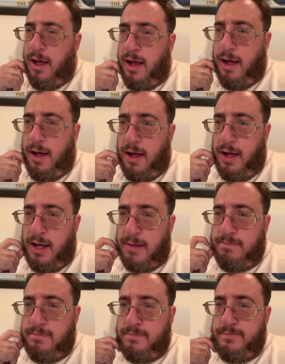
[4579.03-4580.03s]

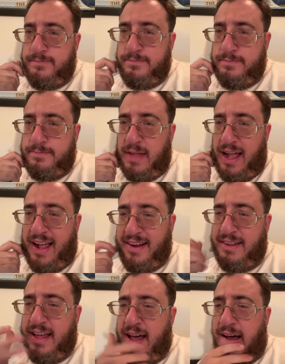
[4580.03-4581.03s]
And
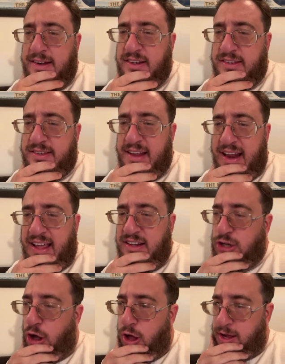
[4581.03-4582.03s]
yeah, just sitting and
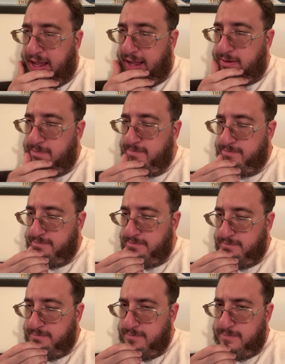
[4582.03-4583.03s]
talking,
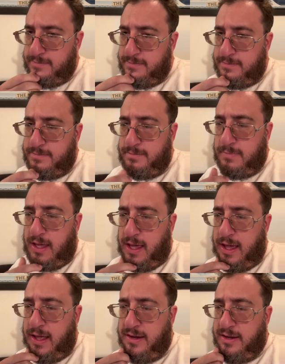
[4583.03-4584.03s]

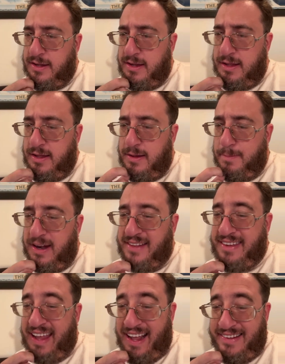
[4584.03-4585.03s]
but it's
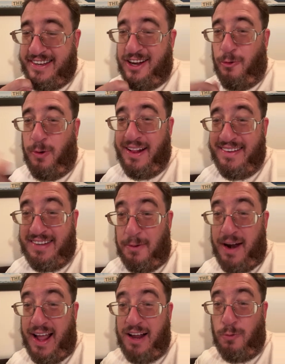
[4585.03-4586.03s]
easier when it's
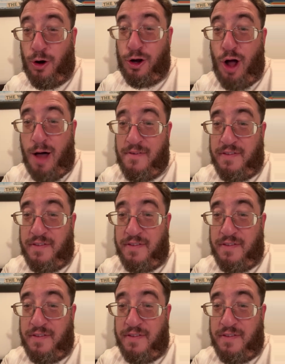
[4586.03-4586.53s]
someone I can work off of.